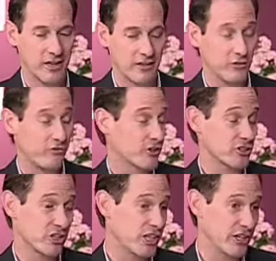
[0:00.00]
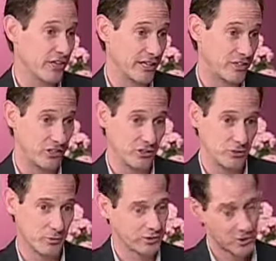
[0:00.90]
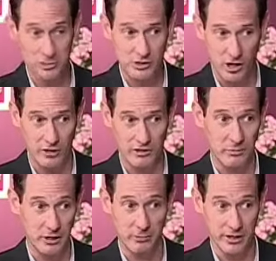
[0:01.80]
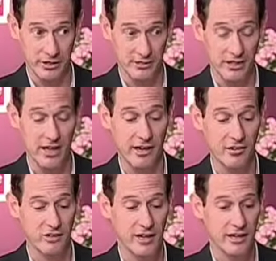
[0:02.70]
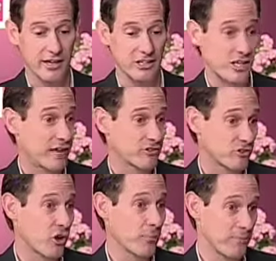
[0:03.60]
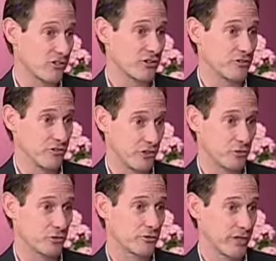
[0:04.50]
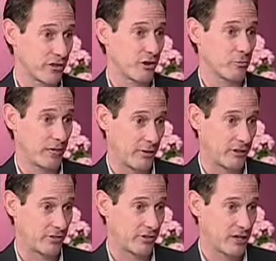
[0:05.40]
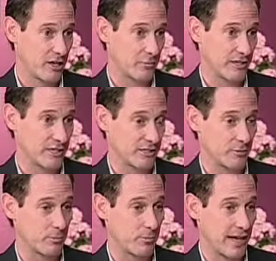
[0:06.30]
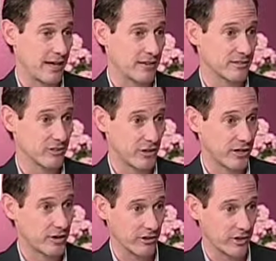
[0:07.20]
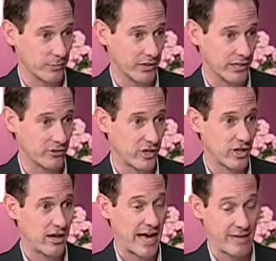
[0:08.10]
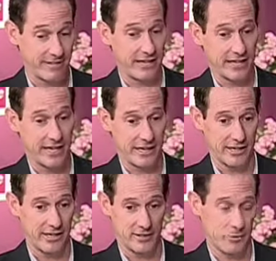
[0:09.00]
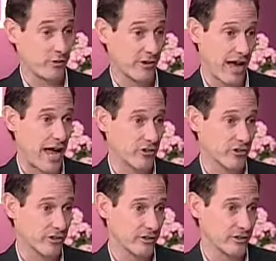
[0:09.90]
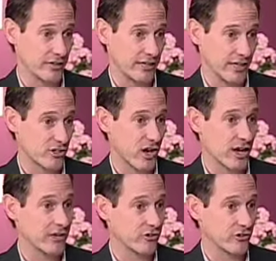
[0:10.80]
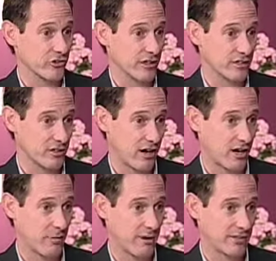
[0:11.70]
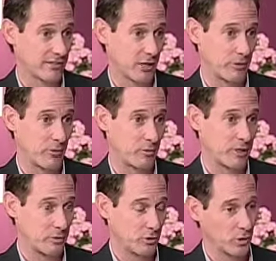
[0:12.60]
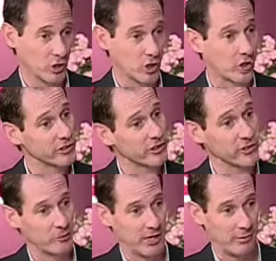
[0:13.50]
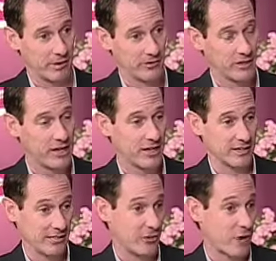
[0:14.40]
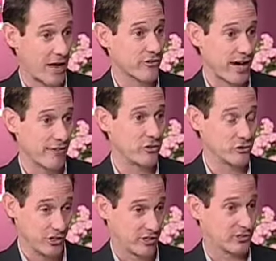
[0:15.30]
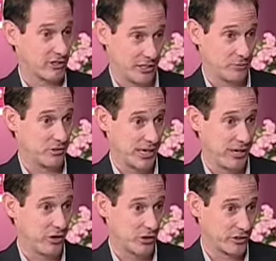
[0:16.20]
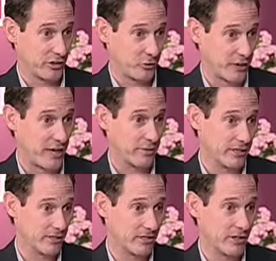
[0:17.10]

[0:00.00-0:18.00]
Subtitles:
the first thing you need to do, which is bizarre to me but is the case, is you have to start missing a few credit card payments. Because the banks, the credit card companies, have indicated through their actions that they're not interested in talking about settlement with people who are current on their payments because they'd rather have you just keep staying current on your payments. So